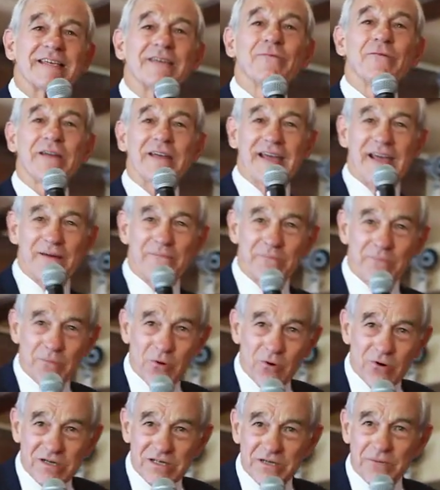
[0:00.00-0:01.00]
and we get
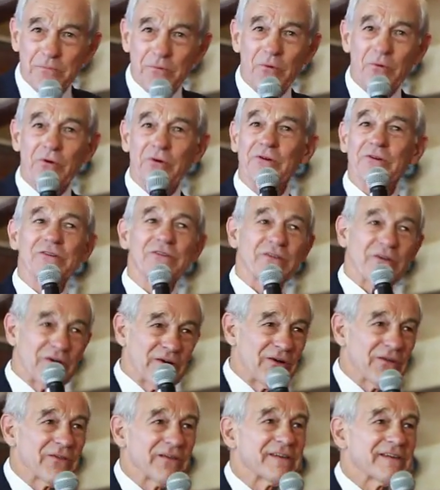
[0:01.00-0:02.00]
more supporters
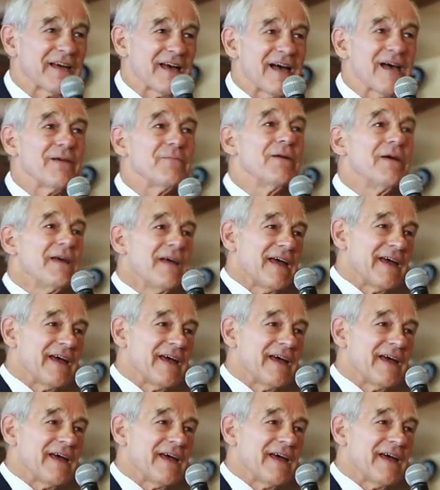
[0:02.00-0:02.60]
all the time.